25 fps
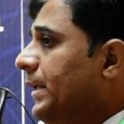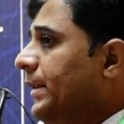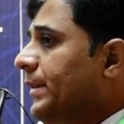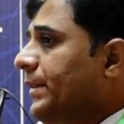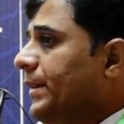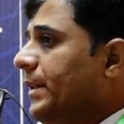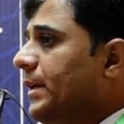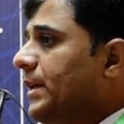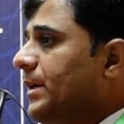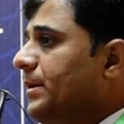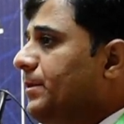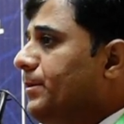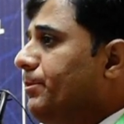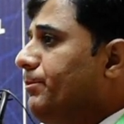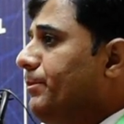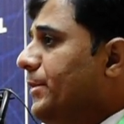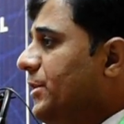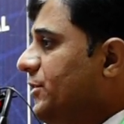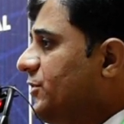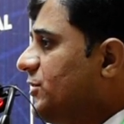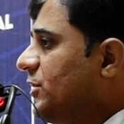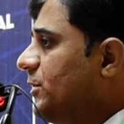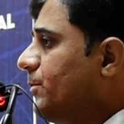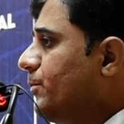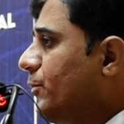The
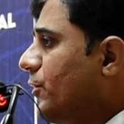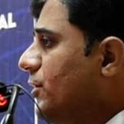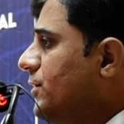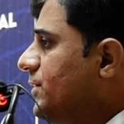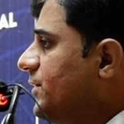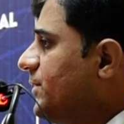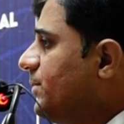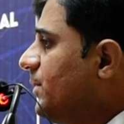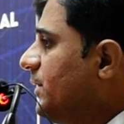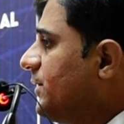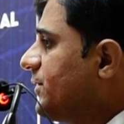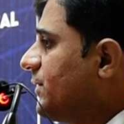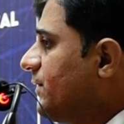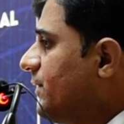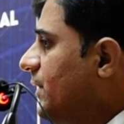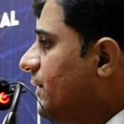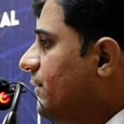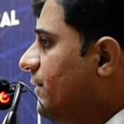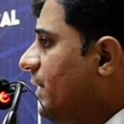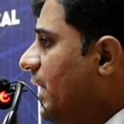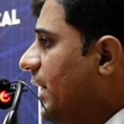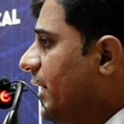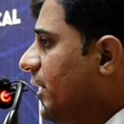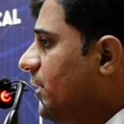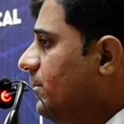major principles of the
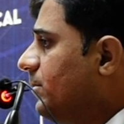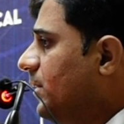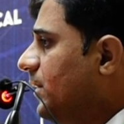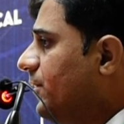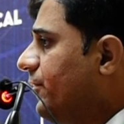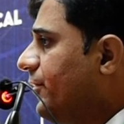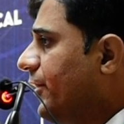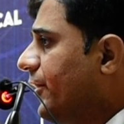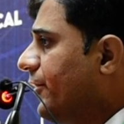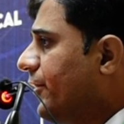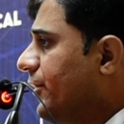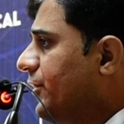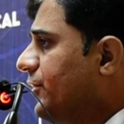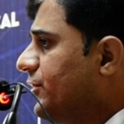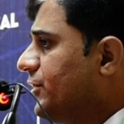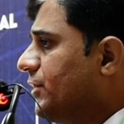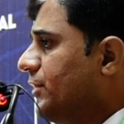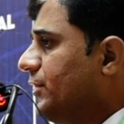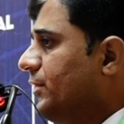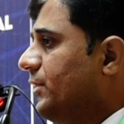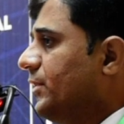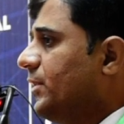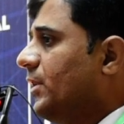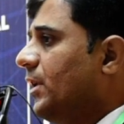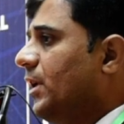viable
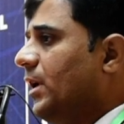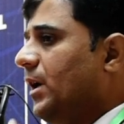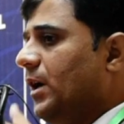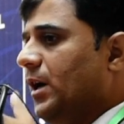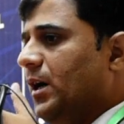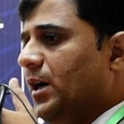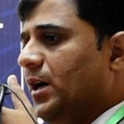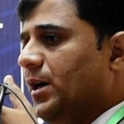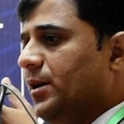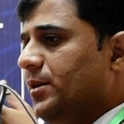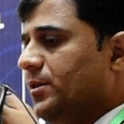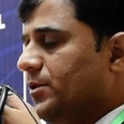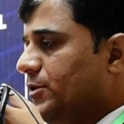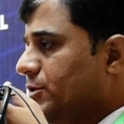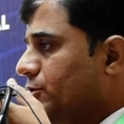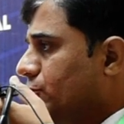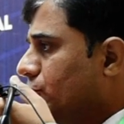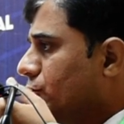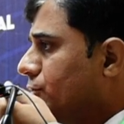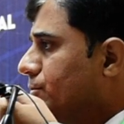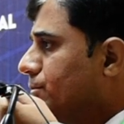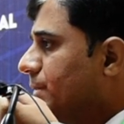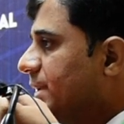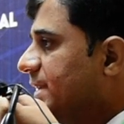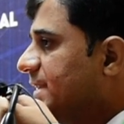federation
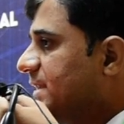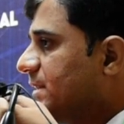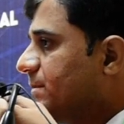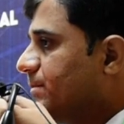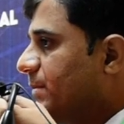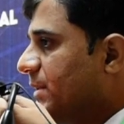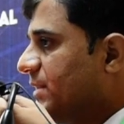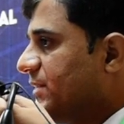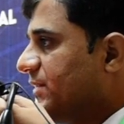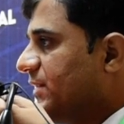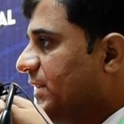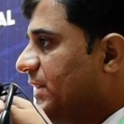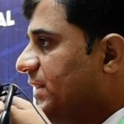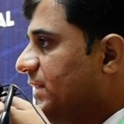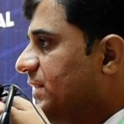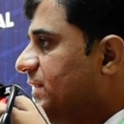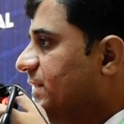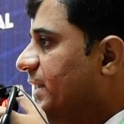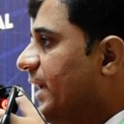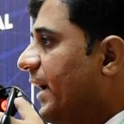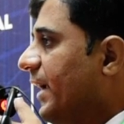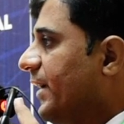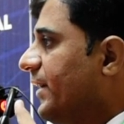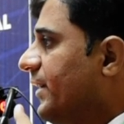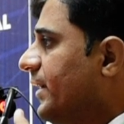must possess
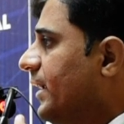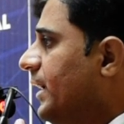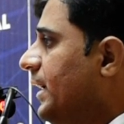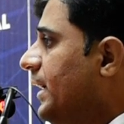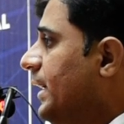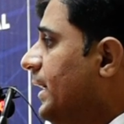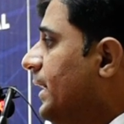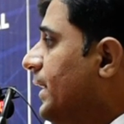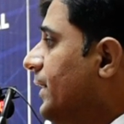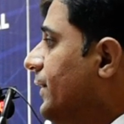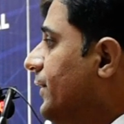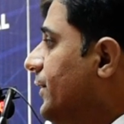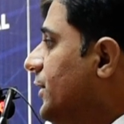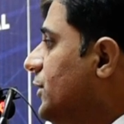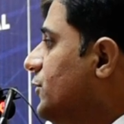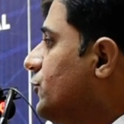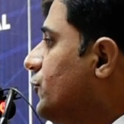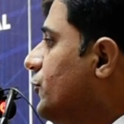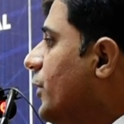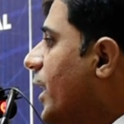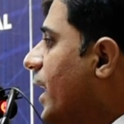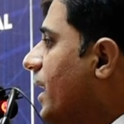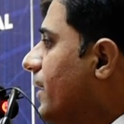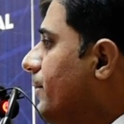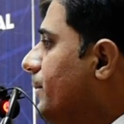that there
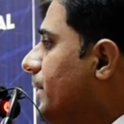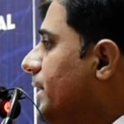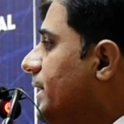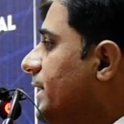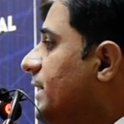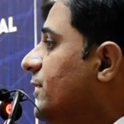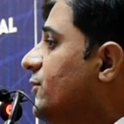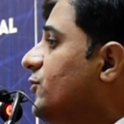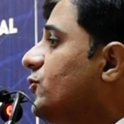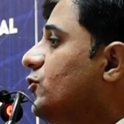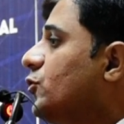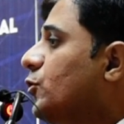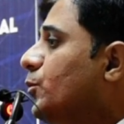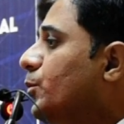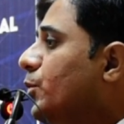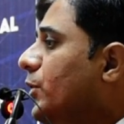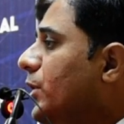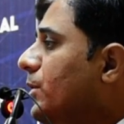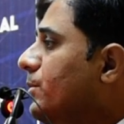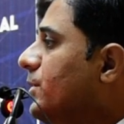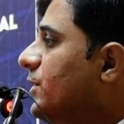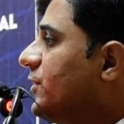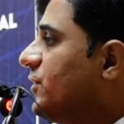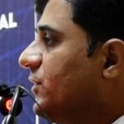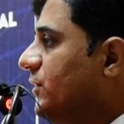should have been a
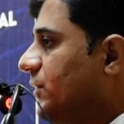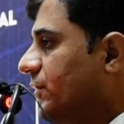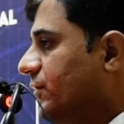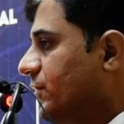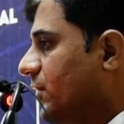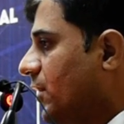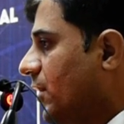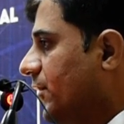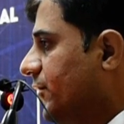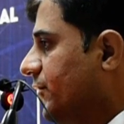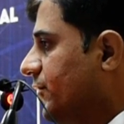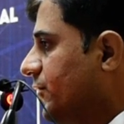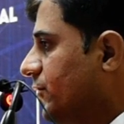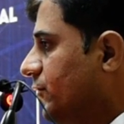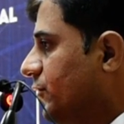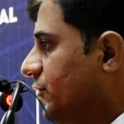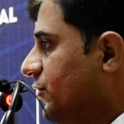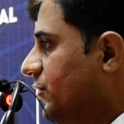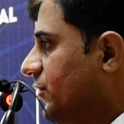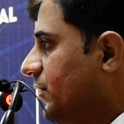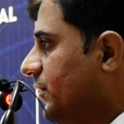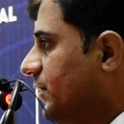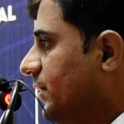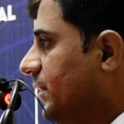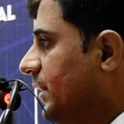supremacy of
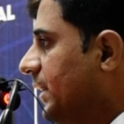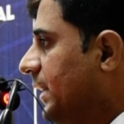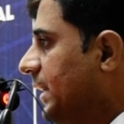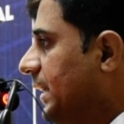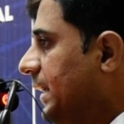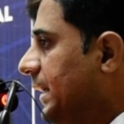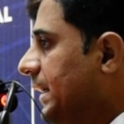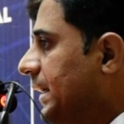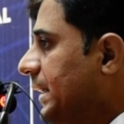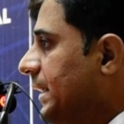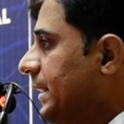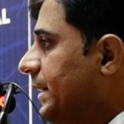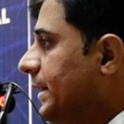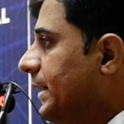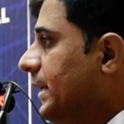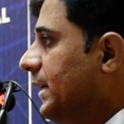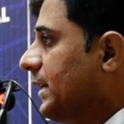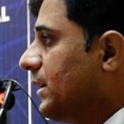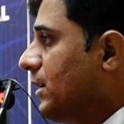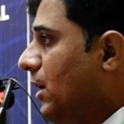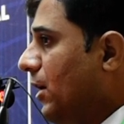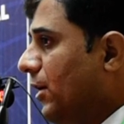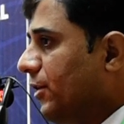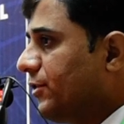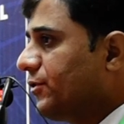constitution. The
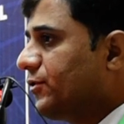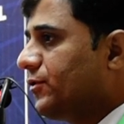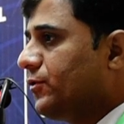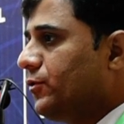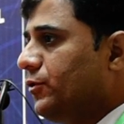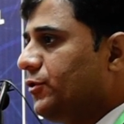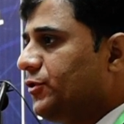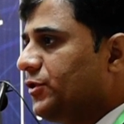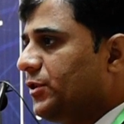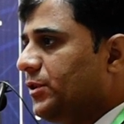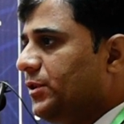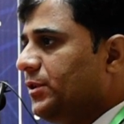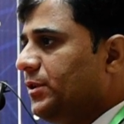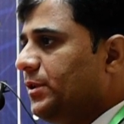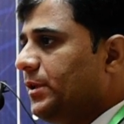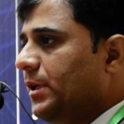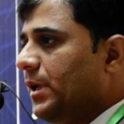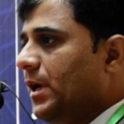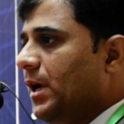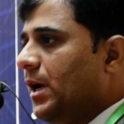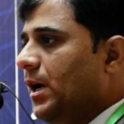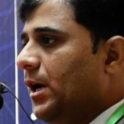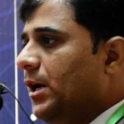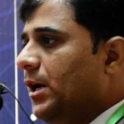constitution